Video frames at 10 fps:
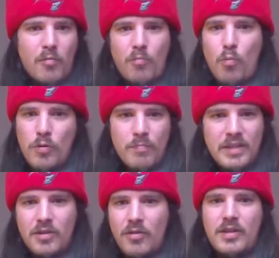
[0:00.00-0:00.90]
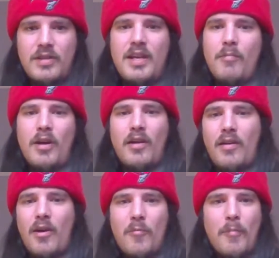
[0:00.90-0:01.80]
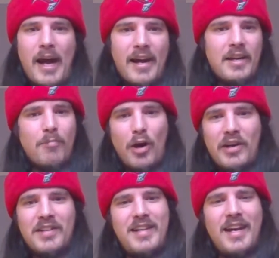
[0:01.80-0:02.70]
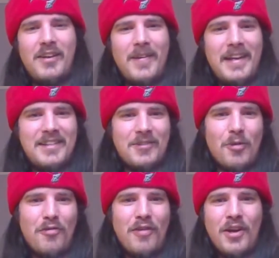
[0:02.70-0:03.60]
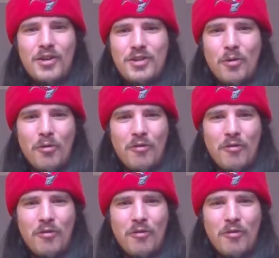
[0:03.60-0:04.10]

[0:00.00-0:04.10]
Wouldn't be shocked to see him go back. Might continue his sort of tour